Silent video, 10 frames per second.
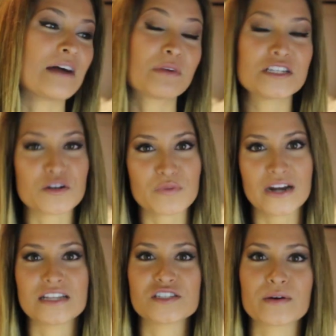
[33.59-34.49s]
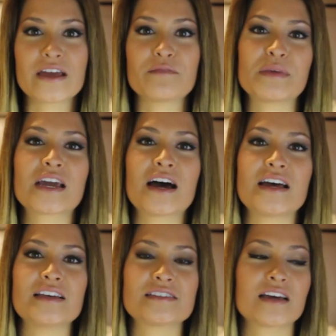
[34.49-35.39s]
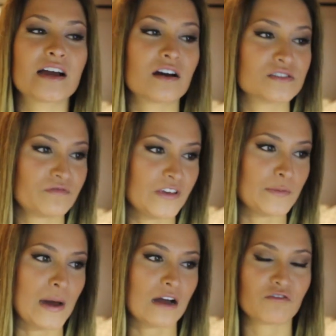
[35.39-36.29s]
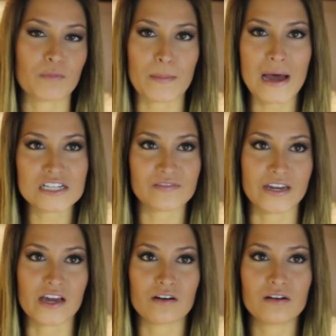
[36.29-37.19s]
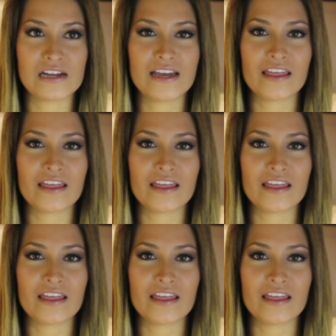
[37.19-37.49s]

I'm gonna jump right into it because I got some feedback from my past video.